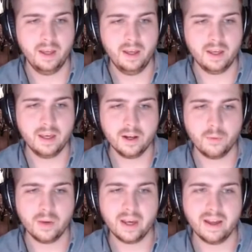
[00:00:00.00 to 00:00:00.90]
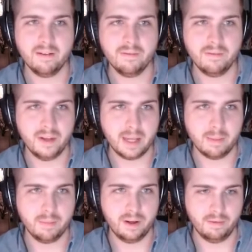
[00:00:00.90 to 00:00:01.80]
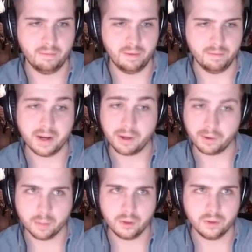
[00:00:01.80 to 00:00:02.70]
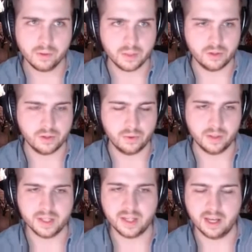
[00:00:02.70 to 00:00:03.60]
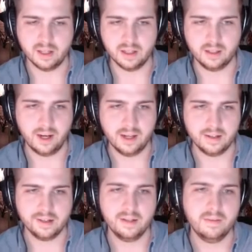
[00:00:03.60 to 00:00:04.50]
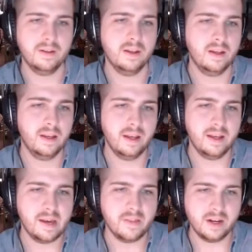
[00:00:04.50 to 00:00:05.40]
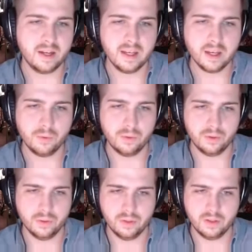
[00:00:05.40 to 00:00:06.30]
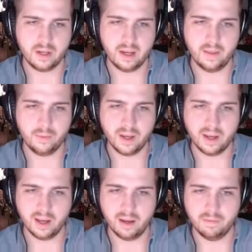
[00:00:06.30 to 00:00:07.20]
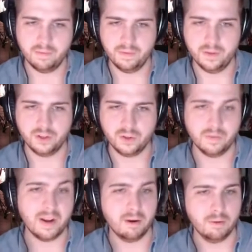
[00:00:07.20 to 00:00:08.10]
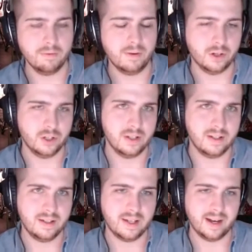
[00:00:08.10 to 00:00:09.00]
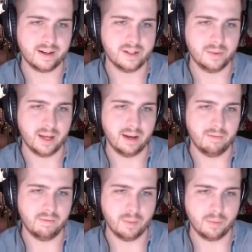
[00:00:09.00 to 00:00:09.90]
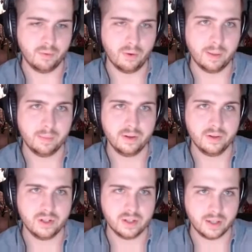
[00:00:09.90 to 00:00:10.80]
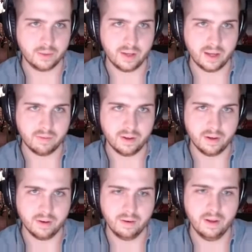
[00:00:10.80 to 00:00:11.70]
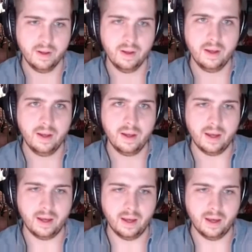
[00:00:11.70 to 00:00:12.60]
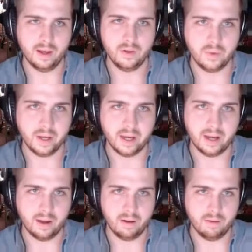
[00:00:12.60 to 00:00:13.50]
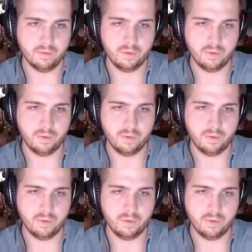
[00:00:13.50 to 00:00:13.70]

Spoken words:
Here we have the name of the variable, because we're storing this as a constant. And then it equals, and then we have the sort of arrow function syntax. So we have the parameters, just like we have here. And we have